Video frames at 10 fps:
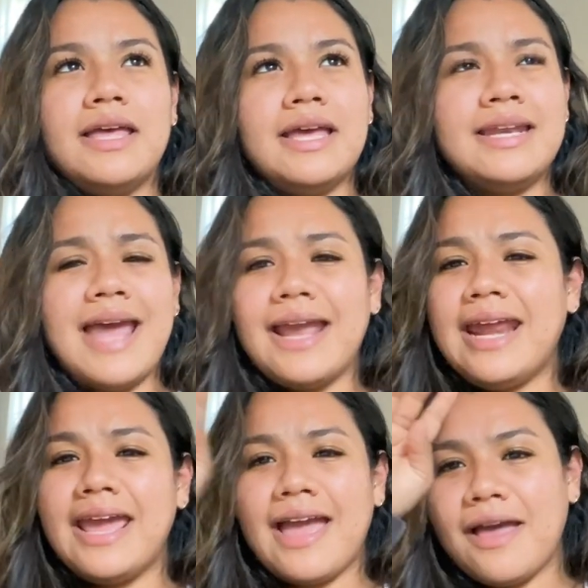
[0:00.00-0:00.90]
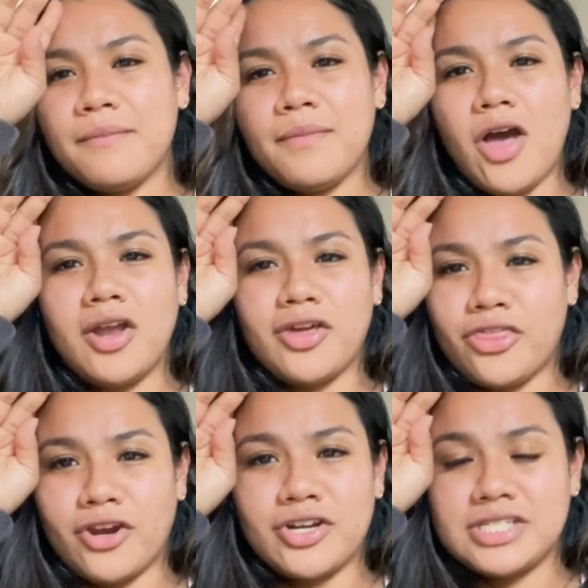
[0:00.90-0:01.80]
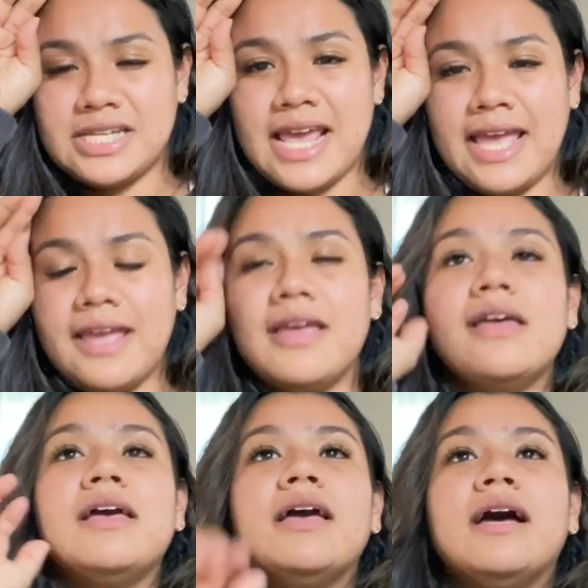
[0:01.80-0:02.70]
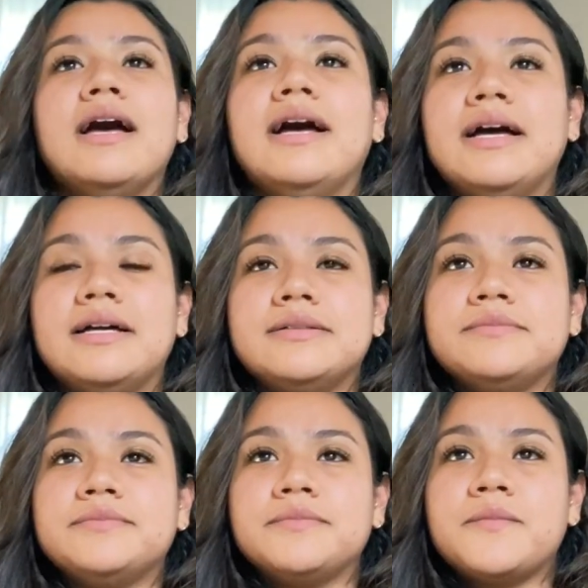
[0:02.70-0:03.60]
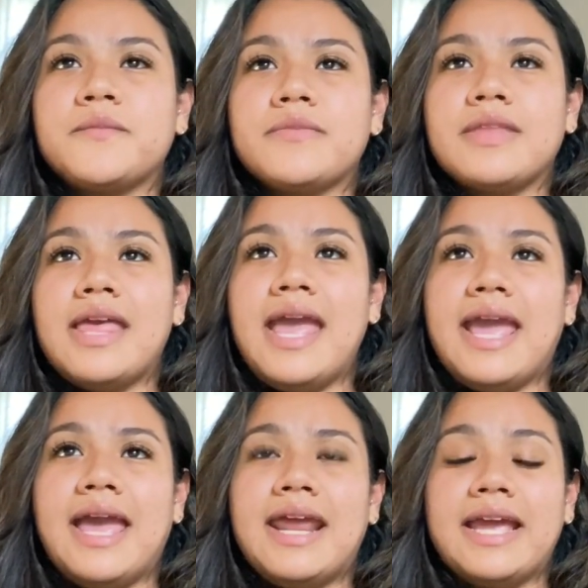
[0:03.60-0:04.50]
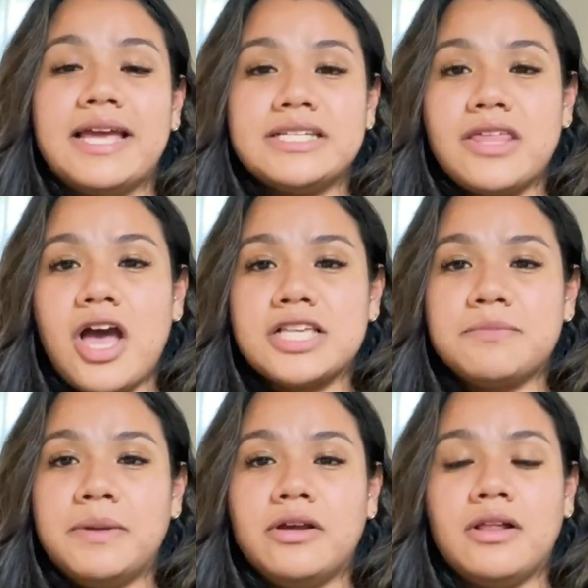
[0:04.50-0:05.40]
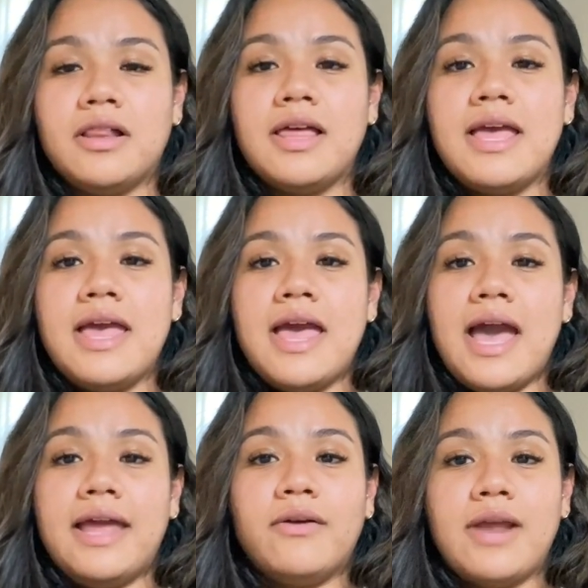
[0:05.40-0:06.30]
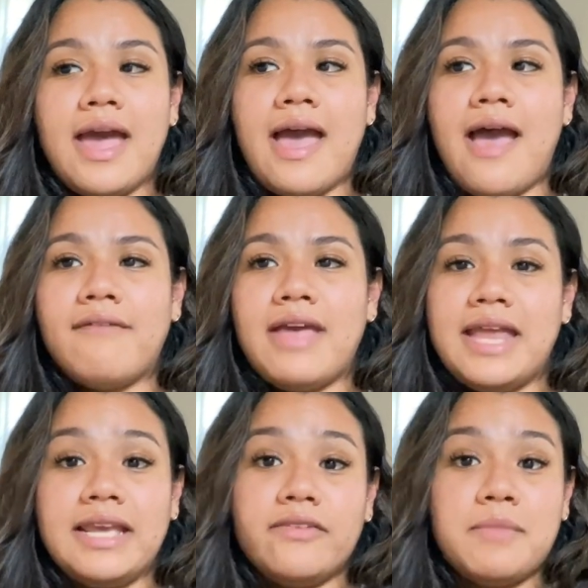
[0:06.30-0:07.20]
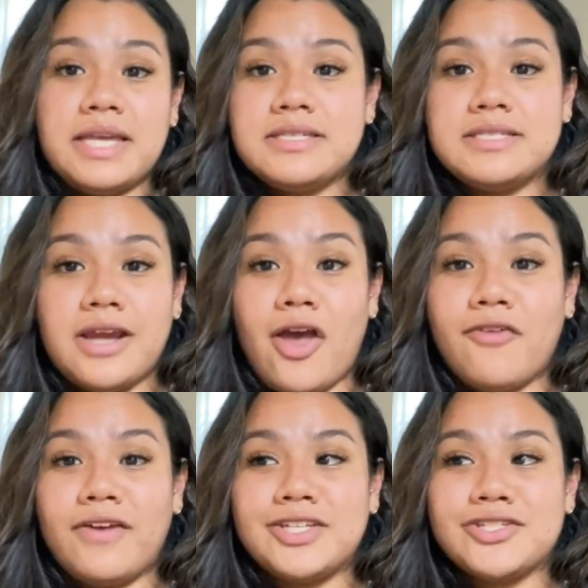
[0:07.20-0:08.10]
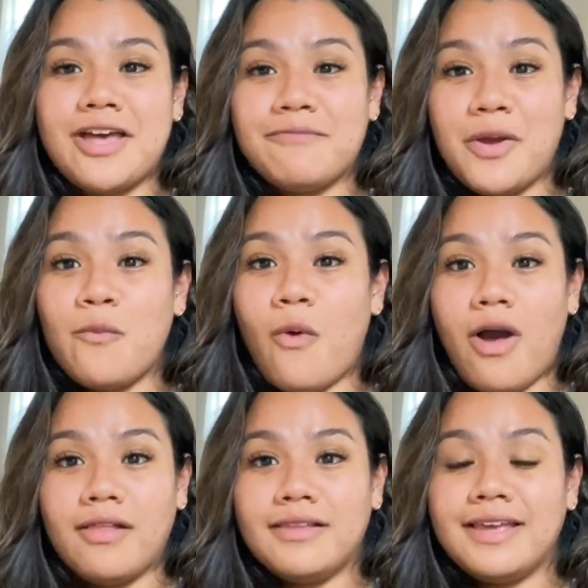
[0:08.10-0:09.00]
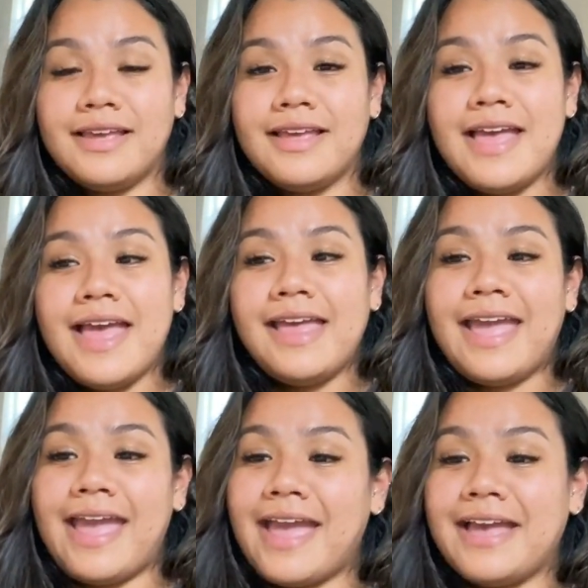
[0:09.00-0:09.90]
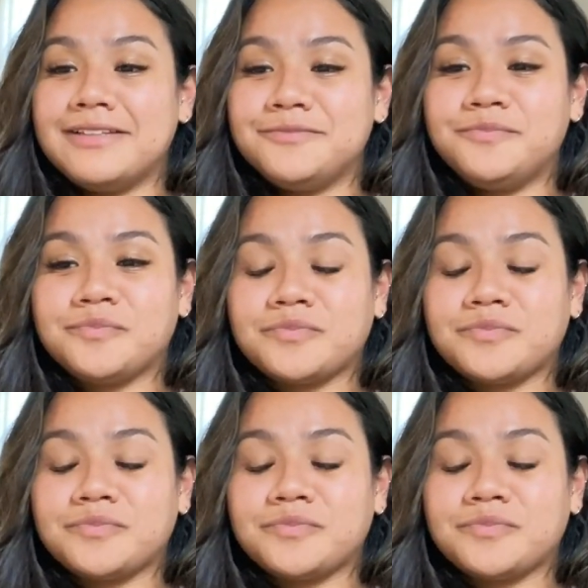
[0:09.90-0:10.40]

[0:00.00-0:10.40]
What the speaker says: 9 a.m. on a Thursday. And I get to the hospital. I don't have any of my stuff. I just have my wallet, and